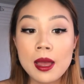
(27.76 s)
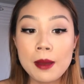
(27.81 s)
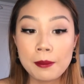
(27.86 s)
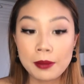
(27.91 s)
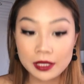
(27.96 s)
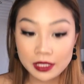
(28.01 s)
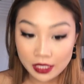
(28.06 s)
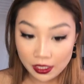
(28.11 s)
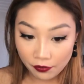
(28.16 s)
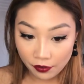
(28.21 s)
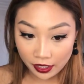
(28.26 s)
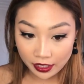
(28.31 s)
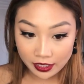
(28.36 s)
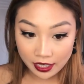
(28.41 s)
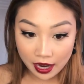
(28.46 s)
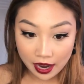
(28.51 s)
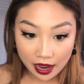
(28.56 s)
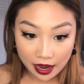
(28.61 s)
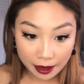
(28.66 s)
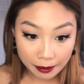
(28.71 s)
Pacific
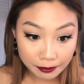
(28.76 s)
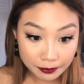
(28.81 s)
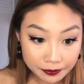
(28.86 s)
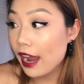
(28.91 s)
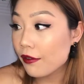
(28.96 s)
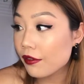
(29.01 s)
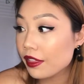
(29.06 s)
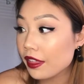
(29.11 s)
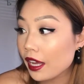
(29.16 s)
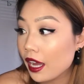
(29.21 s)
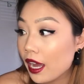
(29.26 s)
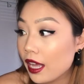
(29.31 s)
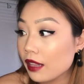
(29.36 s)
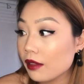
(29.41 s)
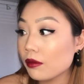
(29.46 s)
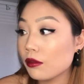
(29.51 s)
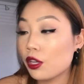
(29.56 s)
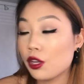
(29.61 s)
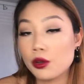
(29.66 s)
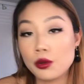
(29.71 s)
time. Everything
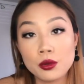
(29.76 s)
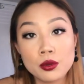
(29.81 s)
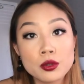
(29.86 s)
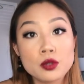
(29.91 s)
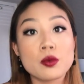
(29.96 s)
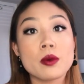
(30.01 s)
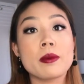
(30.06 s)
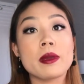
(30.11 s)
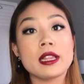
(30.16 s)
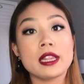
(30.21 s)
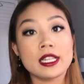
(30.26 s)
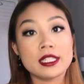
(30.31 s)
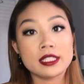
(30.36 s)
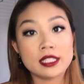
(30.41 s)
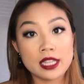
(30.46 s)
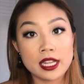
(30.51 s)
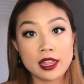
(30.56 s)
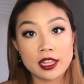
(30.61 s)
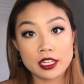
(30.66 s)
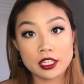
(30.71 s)
I use will be
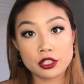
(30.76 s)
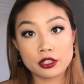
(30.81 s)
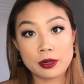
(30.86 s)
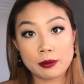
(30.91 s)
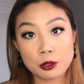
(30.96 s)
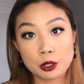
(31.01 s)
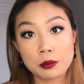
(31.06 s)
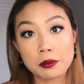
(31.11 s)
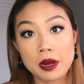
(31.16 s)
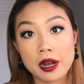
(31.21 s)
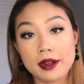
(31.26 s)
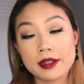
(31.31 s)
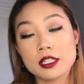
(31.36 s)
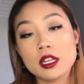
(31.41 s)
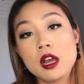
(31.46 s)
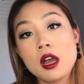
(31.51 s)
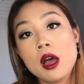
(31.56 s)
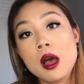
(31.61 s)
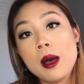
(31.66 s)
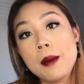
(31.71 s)
listed in the description box
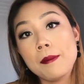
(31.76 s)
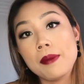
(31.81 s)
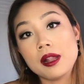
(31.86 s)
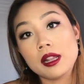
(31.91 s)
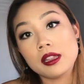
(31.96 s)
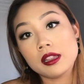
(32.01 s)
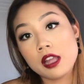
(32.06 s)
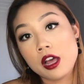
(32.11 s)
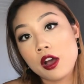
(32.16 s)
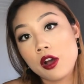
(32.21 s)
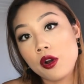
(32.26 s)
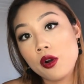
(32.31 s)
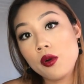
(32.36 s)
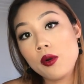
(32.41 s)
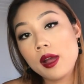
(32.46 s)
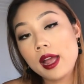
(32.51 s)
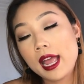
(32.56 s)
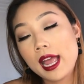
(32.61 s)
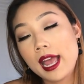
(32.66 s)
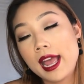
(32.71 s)

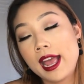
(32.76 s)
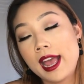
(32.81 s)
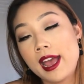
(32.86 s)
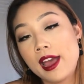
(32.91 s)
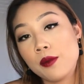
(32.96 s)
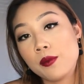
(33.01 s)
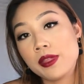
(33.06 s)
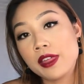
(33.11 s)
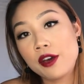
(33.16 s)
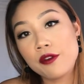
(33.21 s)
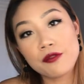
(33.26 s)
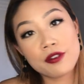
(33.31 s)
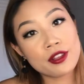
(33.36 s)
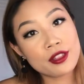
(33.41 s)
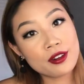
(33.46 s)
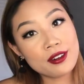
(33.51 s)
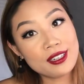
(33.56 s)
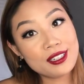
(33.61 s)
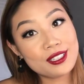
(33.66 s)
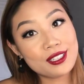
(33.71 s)
below, and without
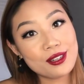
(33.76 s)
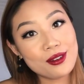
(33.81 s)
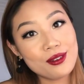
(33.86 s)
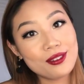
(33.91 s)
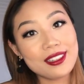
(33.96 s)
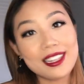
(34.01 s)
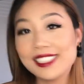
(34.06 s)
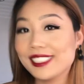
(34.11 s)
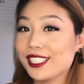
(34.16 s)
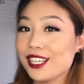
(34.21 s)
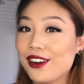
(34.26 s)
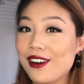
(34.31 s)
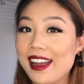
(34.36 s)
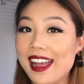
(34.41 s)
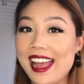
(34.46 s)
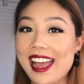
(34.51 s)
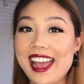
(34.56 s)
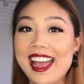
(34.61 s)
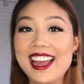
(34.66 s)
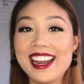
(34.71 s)
further ado, let's go
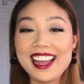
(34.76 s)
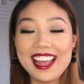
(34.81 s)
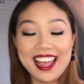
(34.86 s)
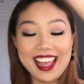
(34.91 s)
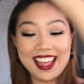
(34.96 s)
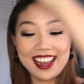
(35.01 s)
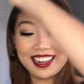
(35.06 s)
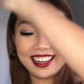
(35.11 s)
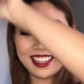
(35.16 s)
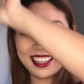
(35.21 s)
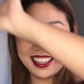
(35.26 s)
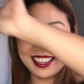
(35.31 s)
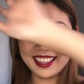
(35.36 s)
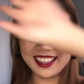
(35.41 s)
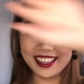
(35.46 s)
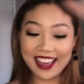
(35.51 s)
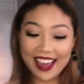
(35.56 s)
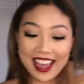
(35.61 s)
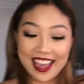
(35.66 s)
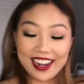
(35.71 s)
ahead and
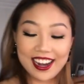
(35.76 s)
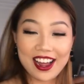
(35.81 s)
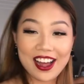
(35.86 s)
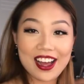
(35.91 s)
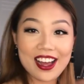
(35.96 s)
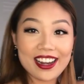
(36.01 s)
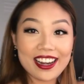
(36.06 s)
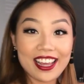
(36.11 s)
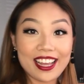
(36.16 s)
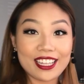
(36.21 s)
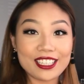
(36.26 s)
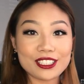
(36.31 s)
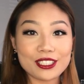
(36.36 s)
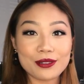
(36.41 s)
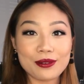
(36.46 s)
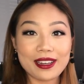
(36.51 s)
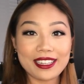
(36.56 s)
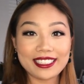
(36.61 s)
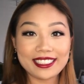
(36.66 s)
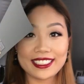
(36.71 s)
get on into
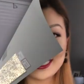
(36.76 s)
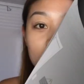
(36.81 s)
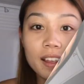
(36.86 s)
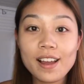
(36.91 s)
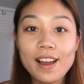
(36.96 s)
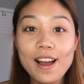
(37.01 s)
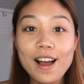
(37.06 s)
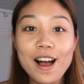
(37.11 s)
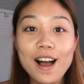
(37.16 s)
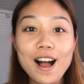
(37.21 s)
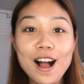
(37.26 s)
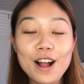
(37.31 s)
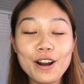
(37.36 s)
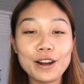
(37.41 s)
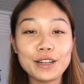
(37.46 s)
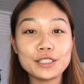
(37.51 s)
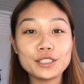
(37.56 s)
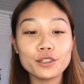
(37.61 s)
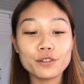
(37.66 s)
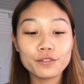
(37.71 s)
it. All
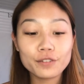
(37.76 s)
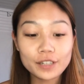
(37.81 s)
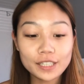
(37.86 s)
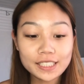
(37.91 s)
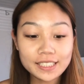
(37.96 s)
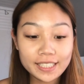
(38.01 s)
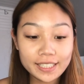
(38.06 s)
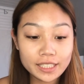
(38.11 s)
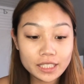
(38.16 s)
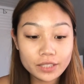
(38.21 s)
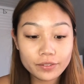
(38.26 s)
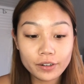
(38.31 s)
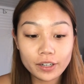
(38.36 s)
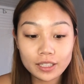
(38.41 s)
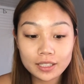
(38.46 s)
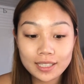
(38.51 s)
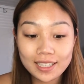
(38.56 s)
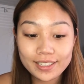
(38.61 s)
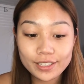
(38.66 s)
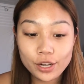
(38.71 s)
right, so first things
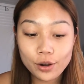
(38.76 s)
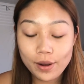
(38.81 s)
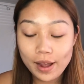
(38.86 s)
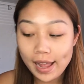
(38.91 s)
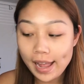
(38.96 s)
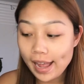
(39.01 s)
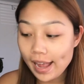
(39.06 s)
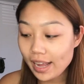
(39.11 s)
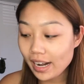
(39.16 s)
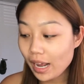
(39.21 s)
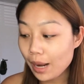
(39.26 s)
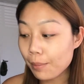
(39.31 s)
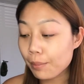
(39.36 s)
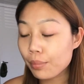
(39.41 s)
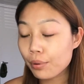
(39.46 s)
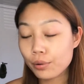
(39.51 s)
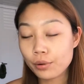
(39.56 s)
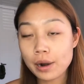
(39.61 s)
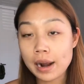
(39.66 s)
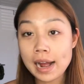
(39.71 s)
first, let's go ahead and
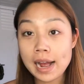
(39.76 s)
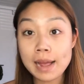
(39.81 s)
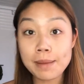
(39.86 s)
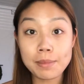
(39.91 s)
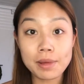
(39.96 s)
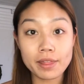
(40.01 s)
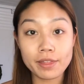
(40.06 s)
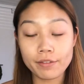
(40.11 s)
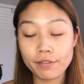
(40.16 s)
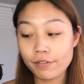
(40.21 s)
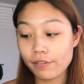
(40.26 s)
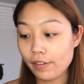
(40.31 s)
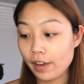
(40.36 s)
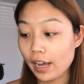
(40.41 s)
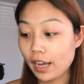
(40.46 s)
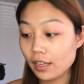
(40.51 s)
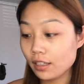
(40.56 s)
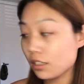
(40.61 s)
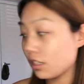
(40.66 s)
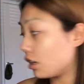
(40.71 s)
prime the
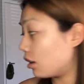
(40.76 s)
face.